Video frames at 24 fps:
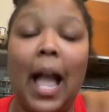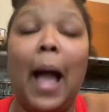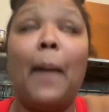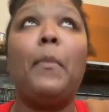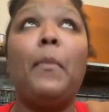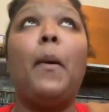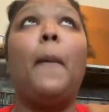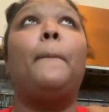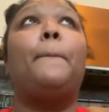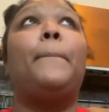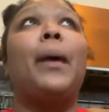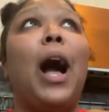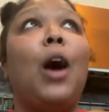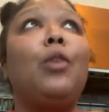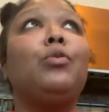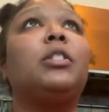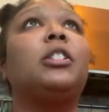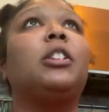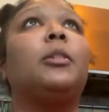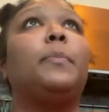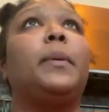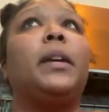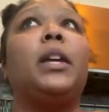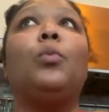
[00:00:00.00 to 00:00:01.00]
I'm
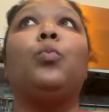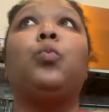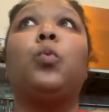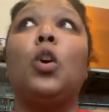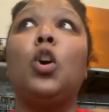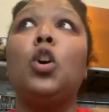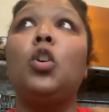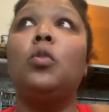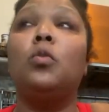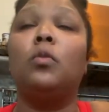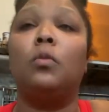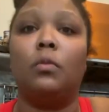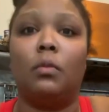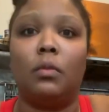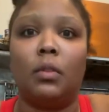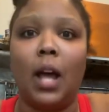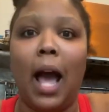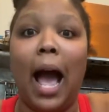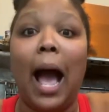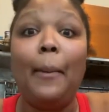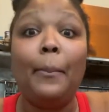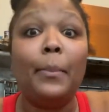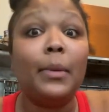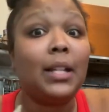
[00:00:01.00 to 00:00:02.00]
about to be
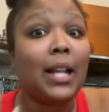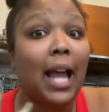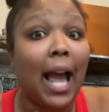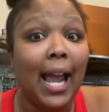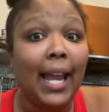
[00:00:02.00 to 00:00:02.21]
rude. I'm